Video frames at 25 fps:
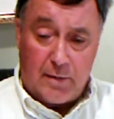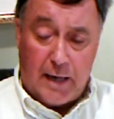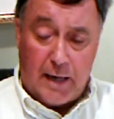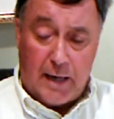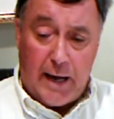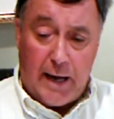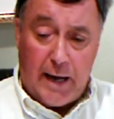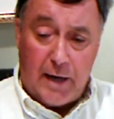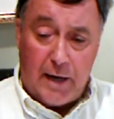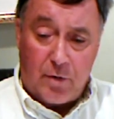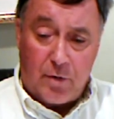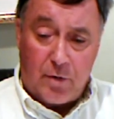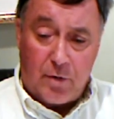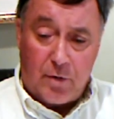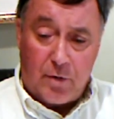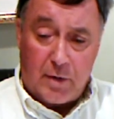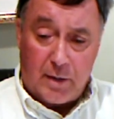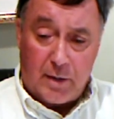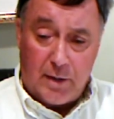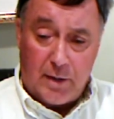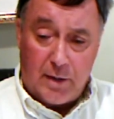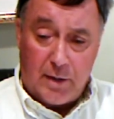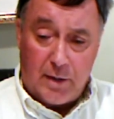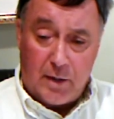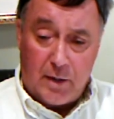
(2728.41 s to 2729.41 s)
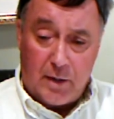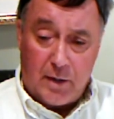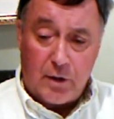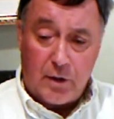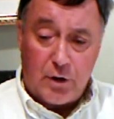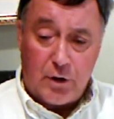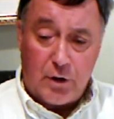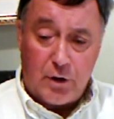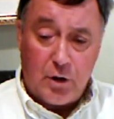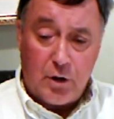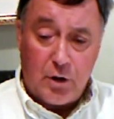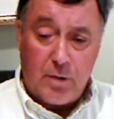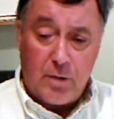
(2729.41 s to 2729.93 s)
accurately, there
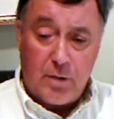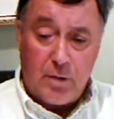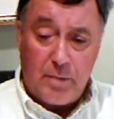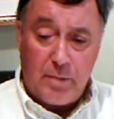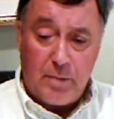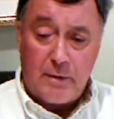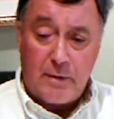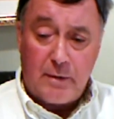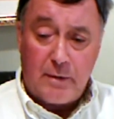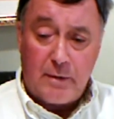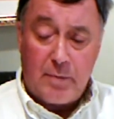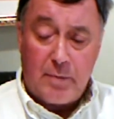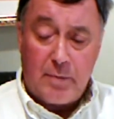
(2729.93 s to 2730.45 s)
should be,